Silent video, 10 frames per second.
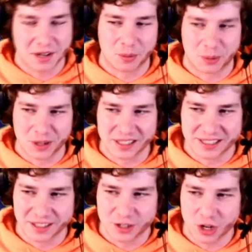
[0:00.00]
really
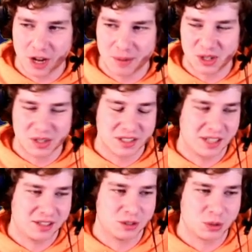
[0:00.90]
good job. I always
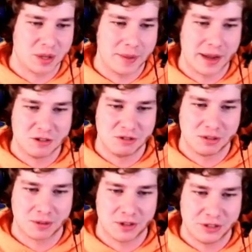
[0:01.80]
like those reimagined
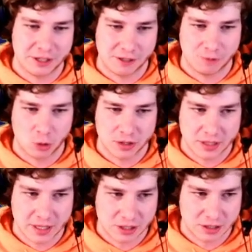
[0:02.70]
Super Mario 64
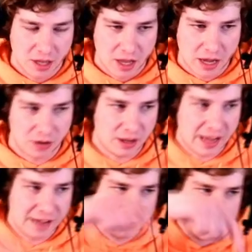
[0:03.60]
stages. I'll
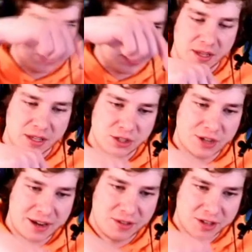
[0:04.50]
have his
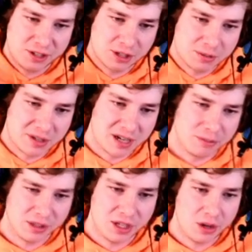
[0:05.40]
channel in the description
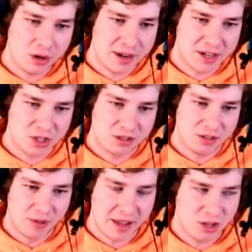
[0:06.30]
down below, and
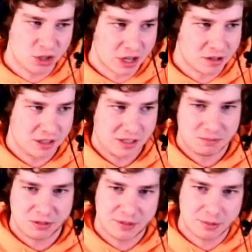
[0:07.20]
a huge shout out to
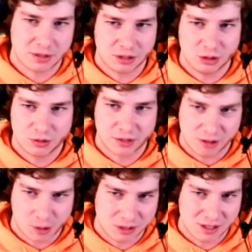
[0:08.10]
SimpleFlips too for
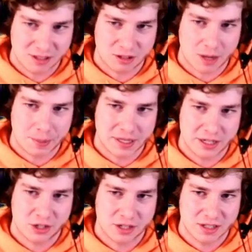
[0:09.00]
hosting these
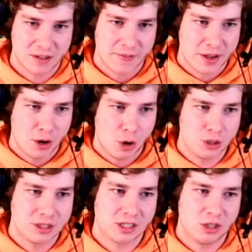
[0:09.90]
competitions,
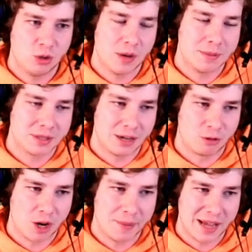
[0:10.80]
hosting the new website
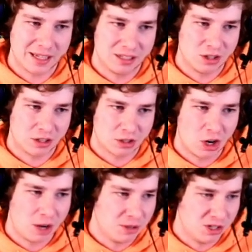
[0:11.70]

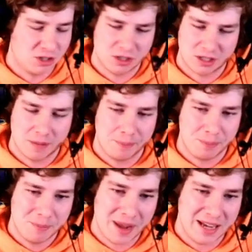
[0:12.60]
romhacking.com, which is just
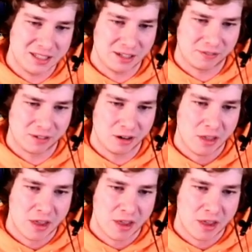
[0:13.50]
amazing for